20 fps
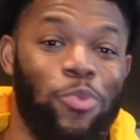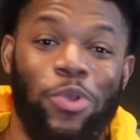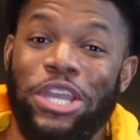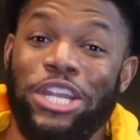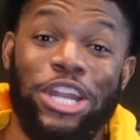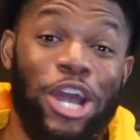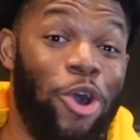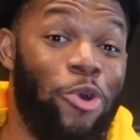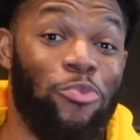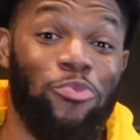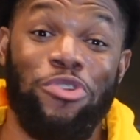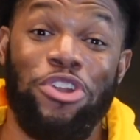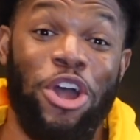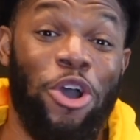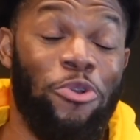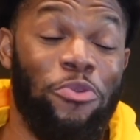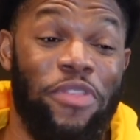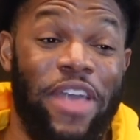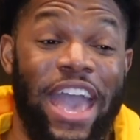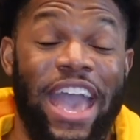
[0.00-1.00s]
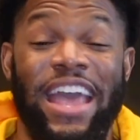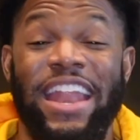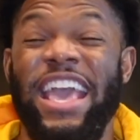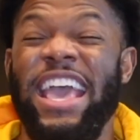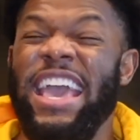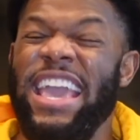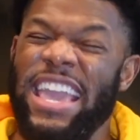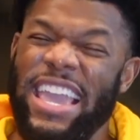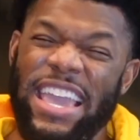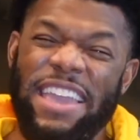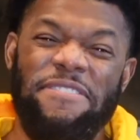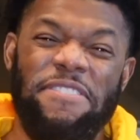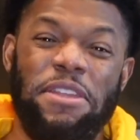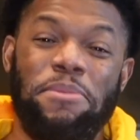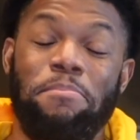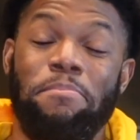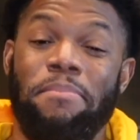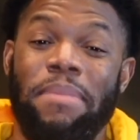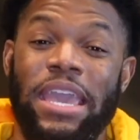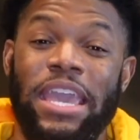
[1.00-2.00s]
we don't know that.
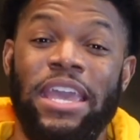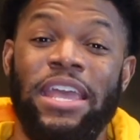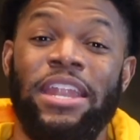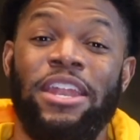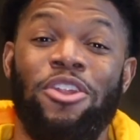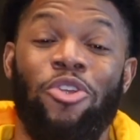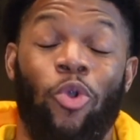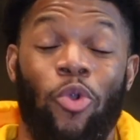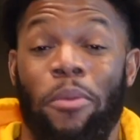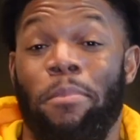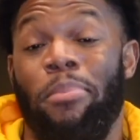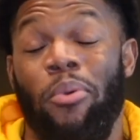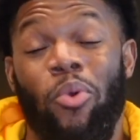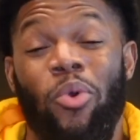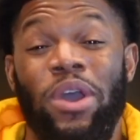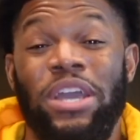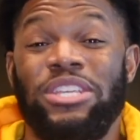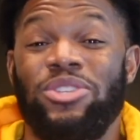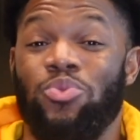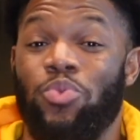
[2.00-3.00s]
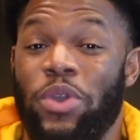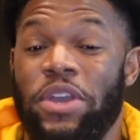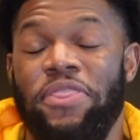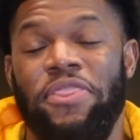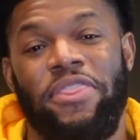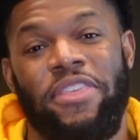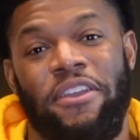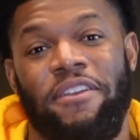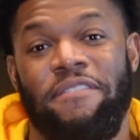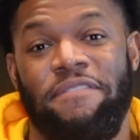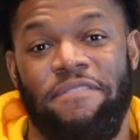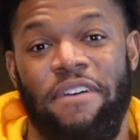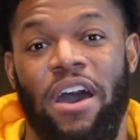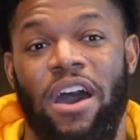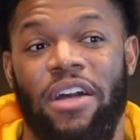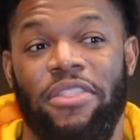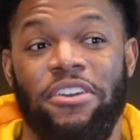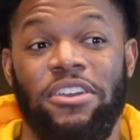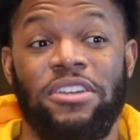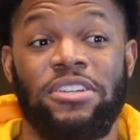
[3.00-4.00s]
Even men or boys with their
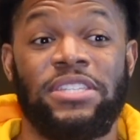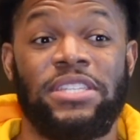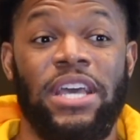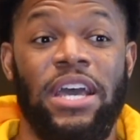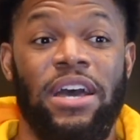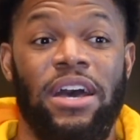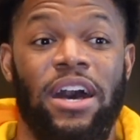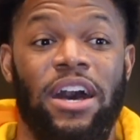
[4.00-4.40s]
fathers,